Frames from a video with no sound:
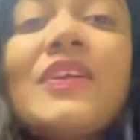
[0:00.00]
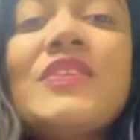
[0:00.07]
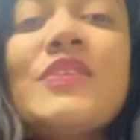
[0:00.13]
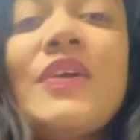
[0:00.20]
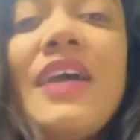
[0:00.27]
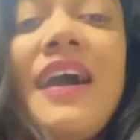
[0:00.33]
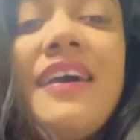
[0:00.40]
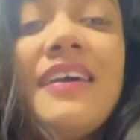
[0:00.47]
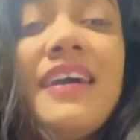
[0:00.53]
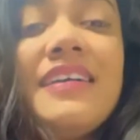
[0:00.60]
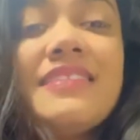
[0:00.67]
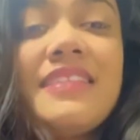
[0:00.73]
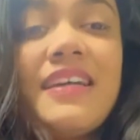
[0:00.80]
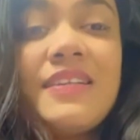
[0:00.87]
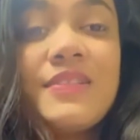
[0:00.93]
So yeah
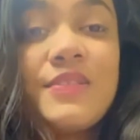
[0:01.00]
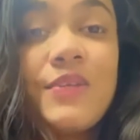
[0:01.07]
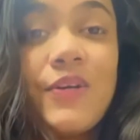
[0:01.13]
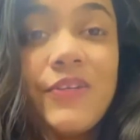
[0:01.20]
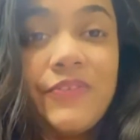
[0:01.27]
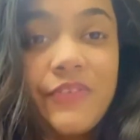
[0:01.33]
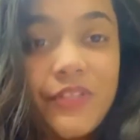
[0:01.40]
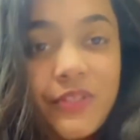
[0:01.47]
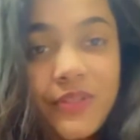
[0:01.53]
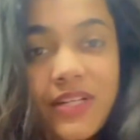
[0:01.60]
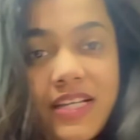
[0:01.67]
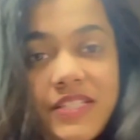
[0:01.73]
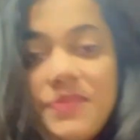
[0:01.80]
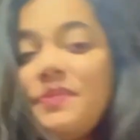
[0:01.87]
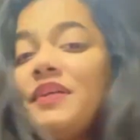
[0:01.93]
guys, that is all for
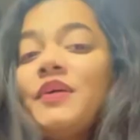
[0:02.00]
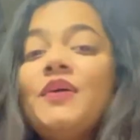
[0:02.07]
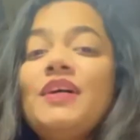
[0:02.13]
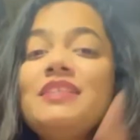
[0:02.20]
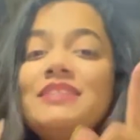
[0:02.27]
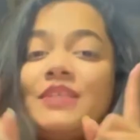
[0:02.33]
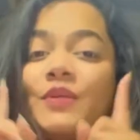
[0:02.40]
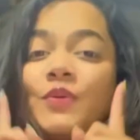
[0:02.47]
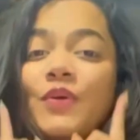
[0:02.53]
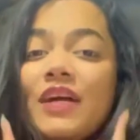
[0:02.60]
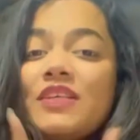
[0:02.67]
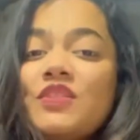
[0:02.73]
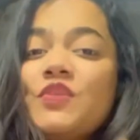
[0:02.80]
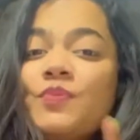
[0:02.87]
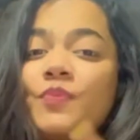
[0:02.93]
today's video. I'll see you
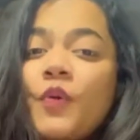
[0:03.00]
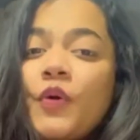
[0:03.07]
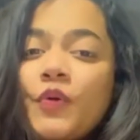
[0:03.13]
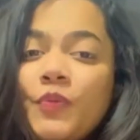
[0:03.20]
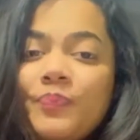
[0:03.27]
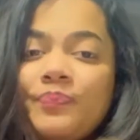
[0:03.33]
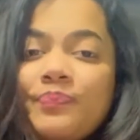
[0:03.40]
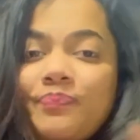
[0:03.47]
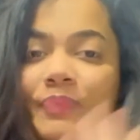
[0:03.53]
guys tomorrow.